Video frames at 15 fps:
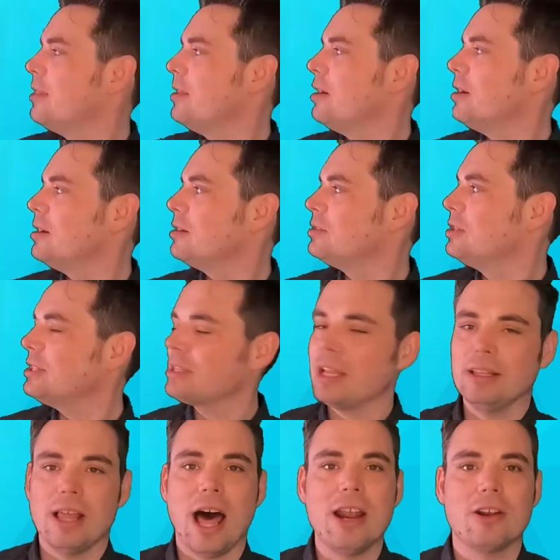There are just a
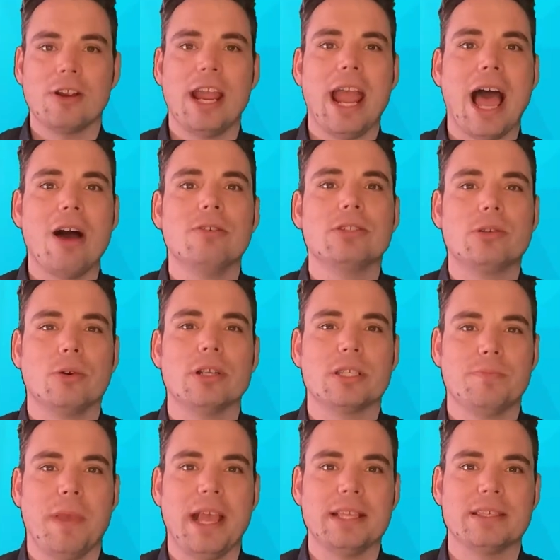lot of great outdoor
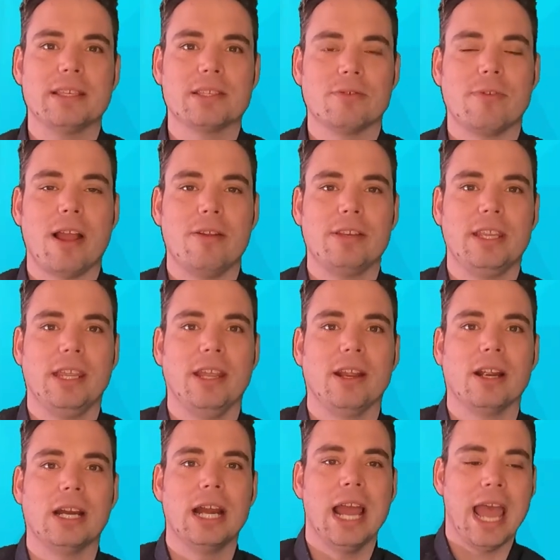spaces around
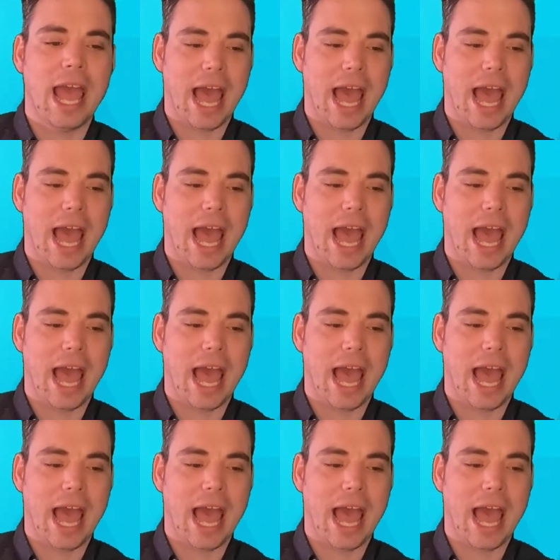here.